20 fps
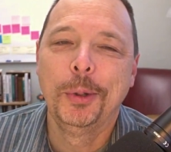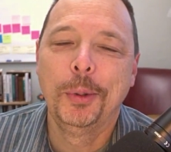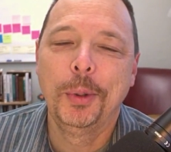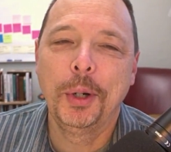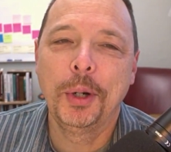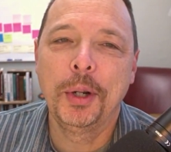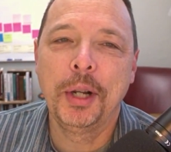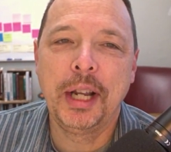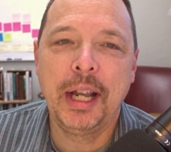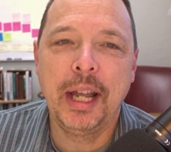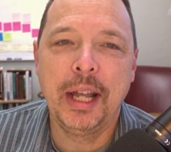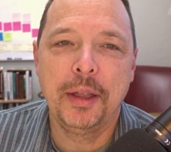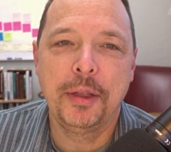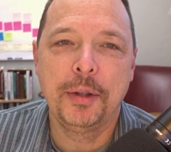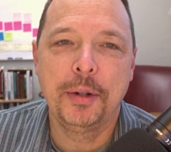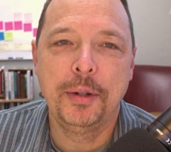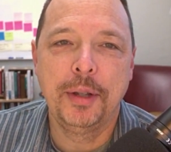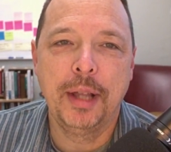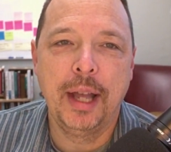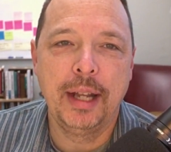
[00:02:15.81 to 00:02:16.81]
we're going to get
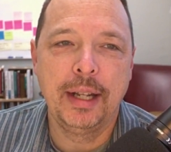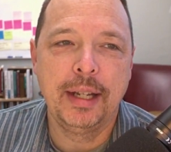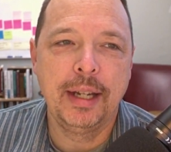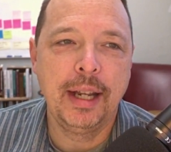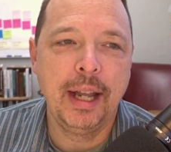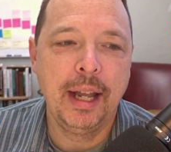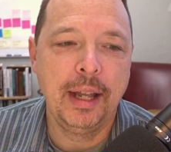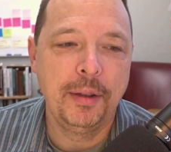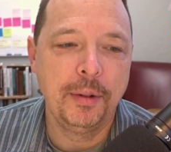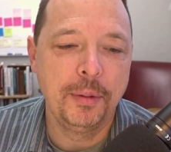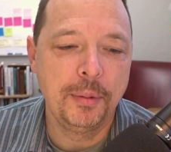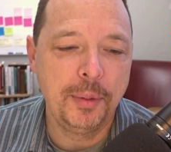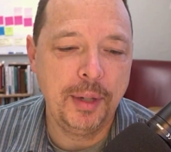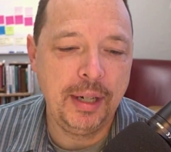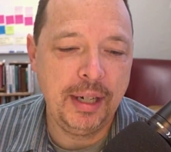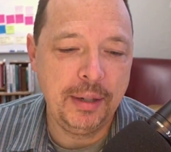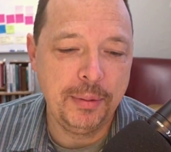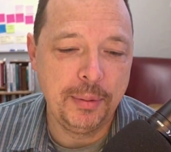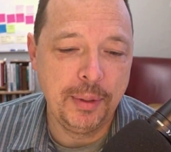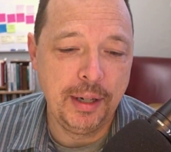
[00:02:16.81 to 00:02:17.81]
through that together.
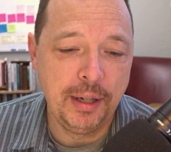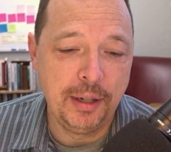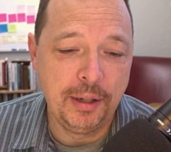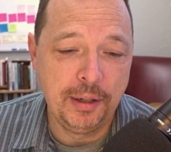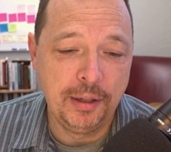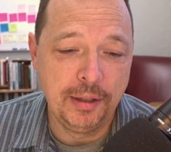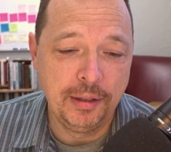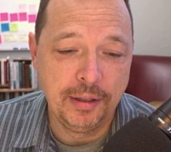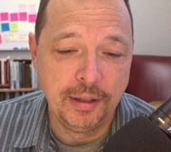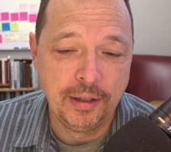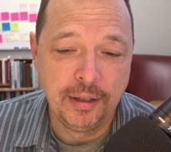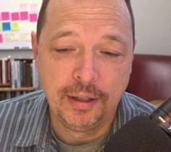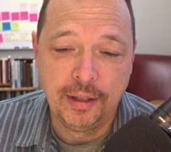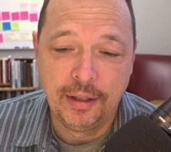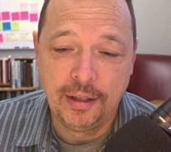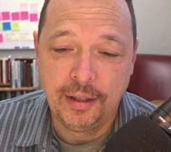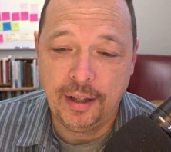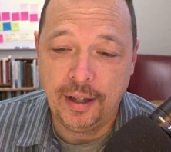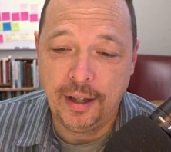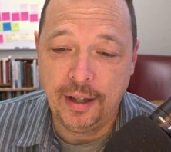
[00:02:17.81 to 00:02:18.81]
We will
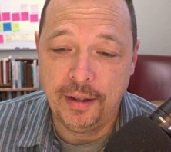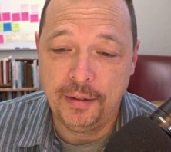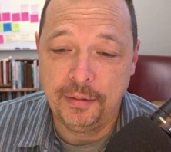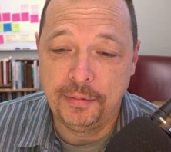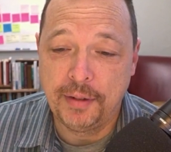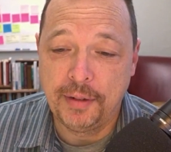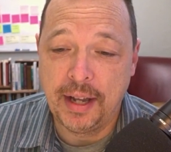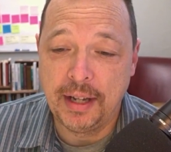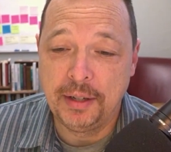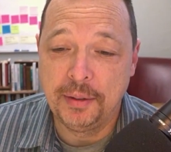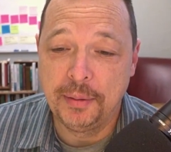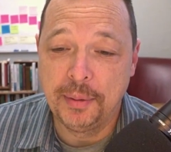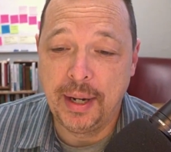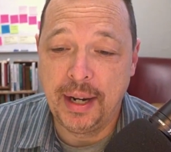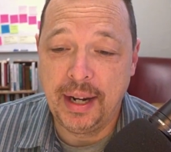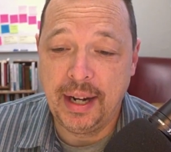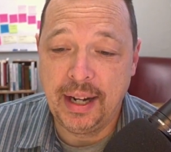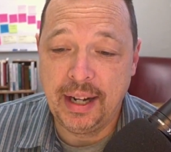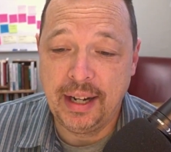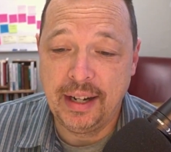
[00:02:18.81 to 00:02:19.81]
uh find a
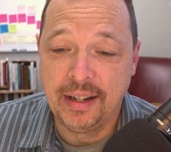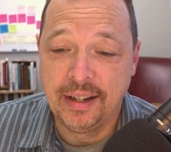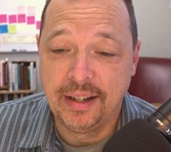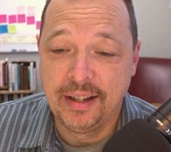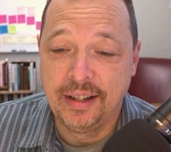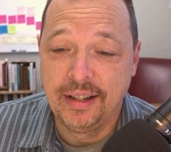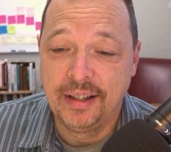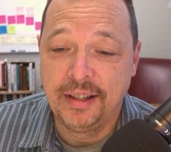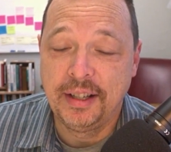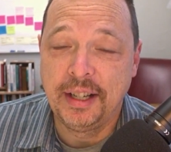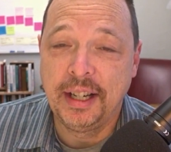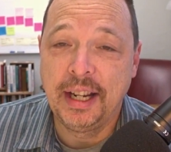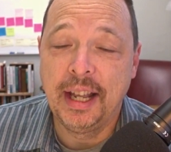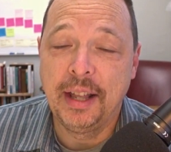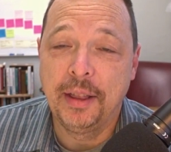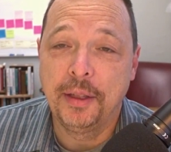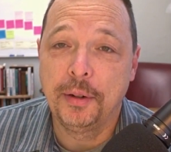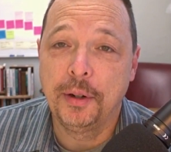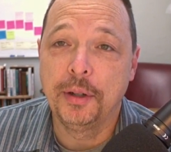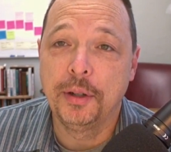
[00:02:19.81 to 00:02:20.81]
way to
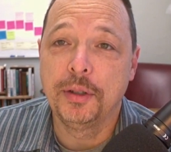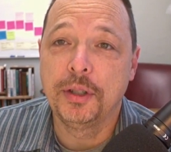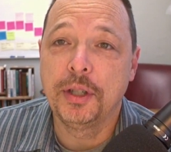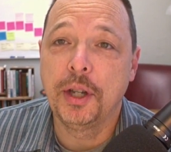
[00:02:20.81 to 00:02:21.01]
get through.